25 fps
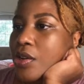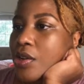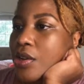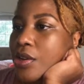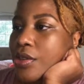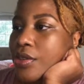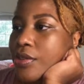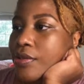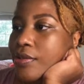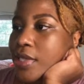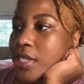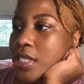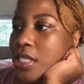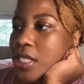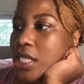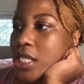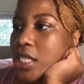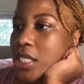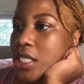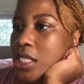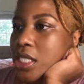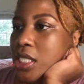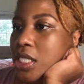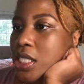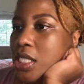
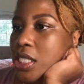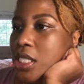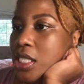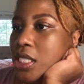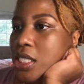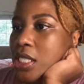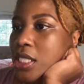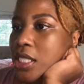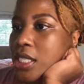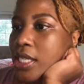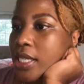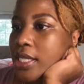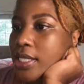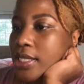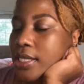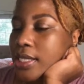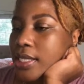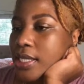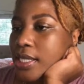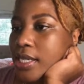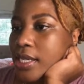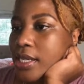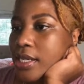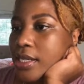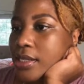Authorization,
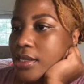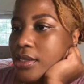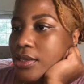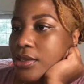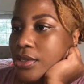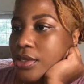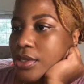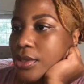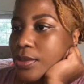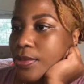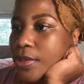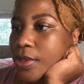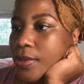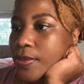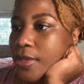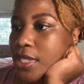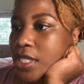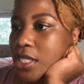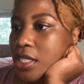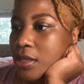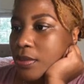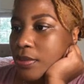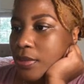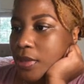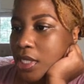ACLs,
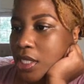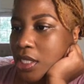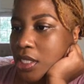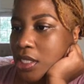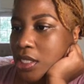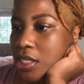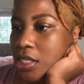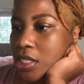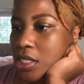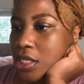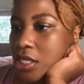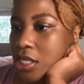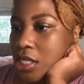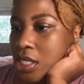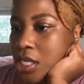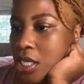permission-based.